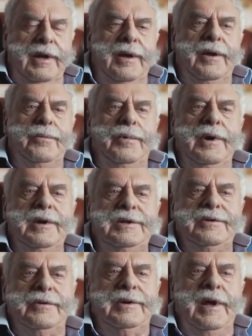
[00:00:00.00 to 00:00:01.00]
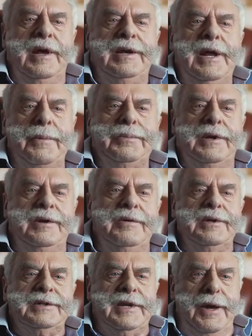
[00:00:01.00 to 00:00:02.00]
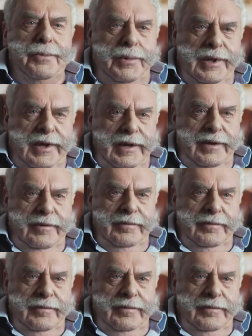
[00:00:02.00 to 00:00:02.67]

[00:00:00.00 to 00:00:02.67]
and we should adapt to do the same thing.